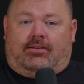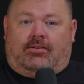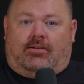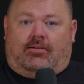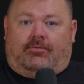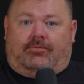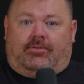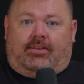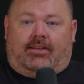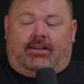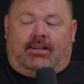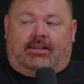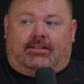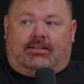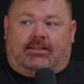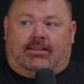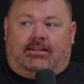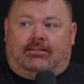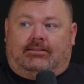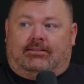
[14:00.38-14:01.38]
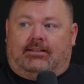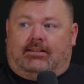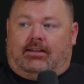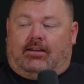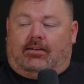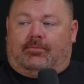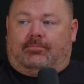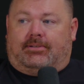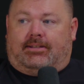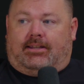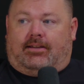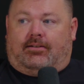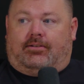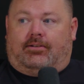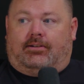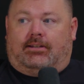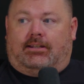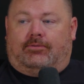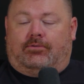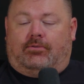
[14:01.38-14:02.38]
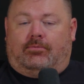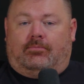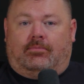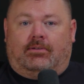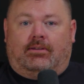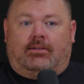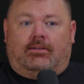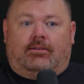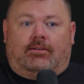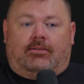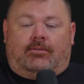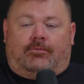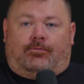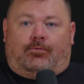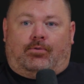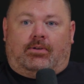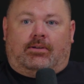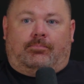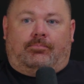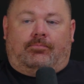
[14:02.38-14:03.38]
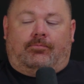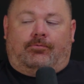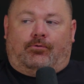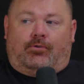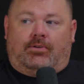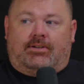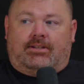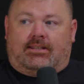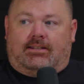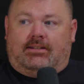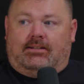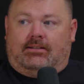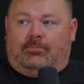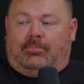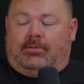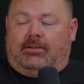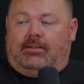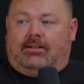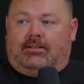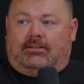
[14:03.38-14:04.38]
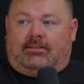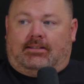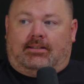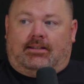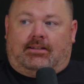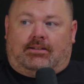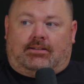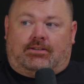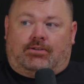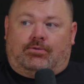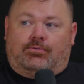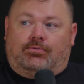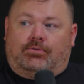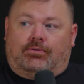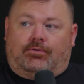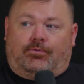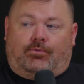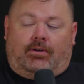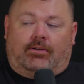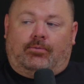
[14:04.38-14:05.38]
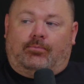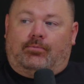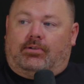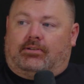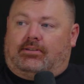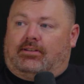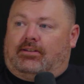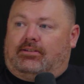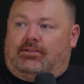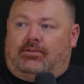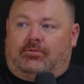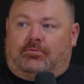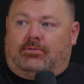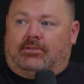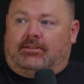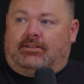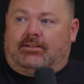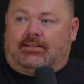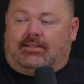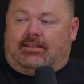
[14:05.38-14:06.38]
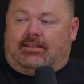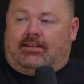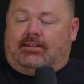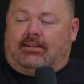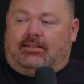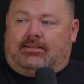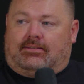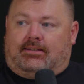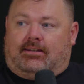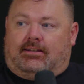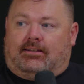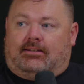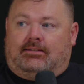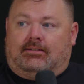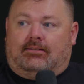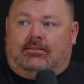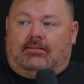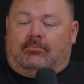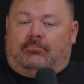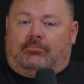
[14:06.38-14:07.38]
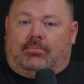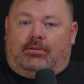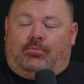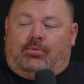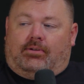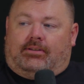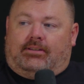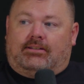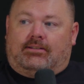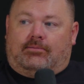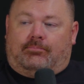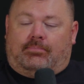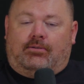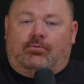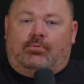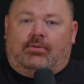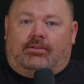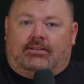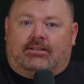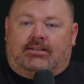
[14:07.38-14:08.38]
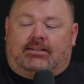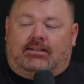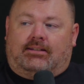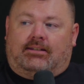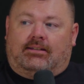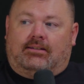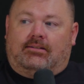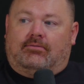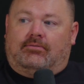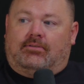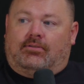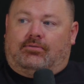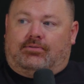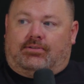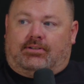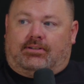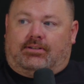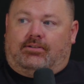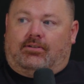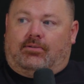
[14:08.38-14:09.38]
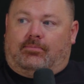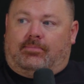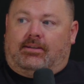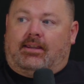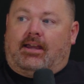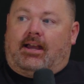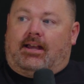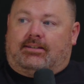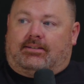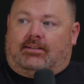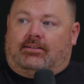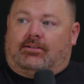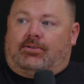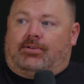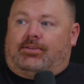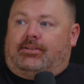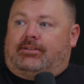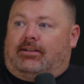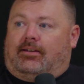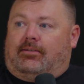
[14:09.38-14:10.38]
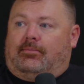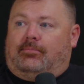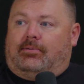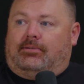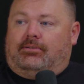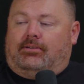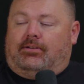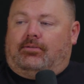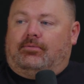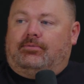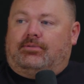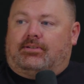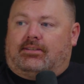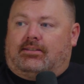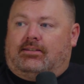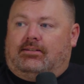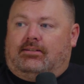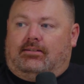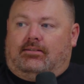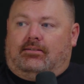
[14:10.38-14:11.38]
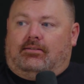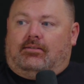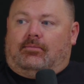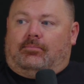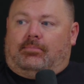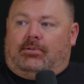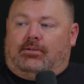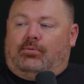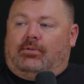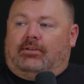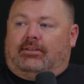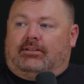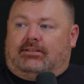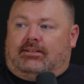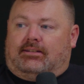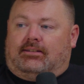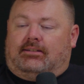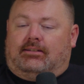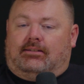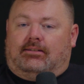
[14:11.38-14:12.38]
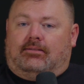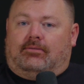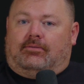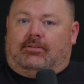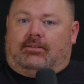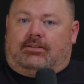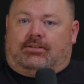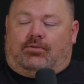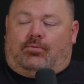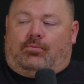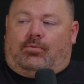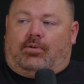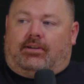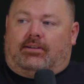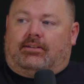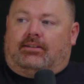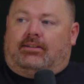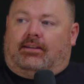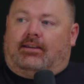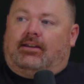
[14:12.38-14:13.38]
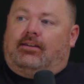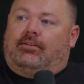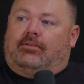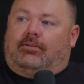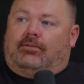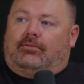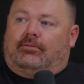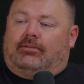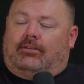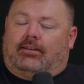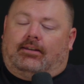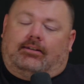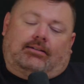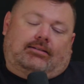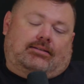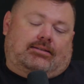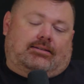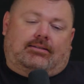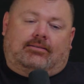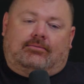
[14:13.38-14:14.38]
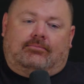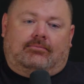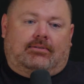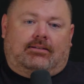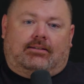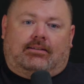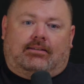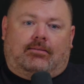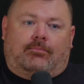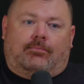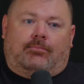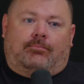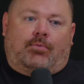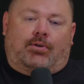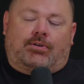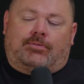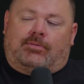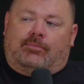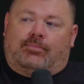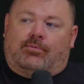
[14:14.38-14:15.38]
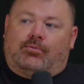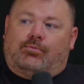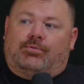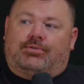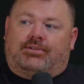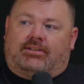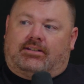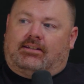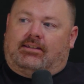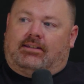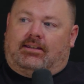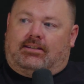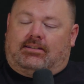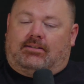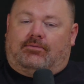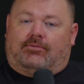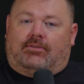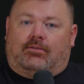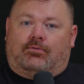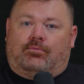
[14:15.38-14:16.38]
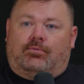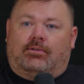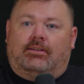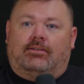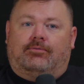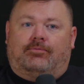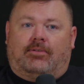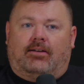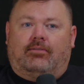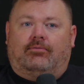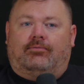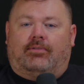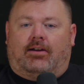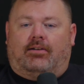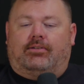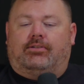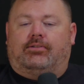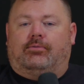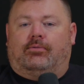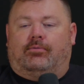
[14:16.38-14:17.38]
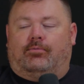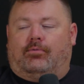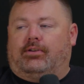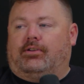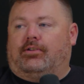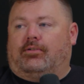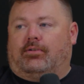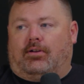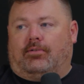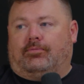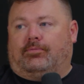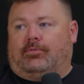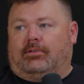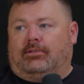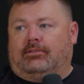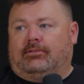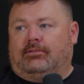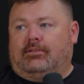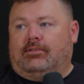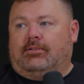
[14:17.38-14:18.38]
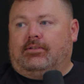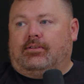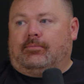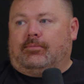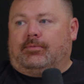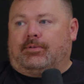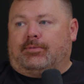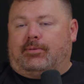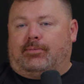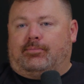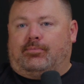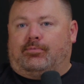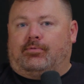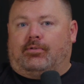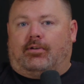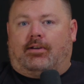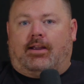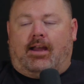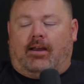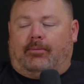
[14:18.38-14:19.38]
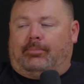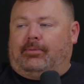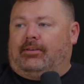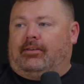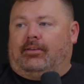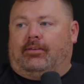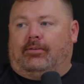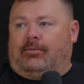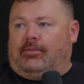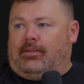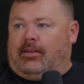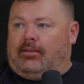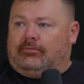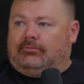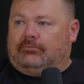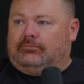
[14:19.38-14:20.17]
off of the next thing that comes out, or give them free sneak peek at the next tool or framework that you release. Like say, be willing to give. Don't just be asking all the time, but just be willing to give as you're working together. Yeah. Like it's most people will say yes if they really find value in what you're offering. Most people are happy to do that.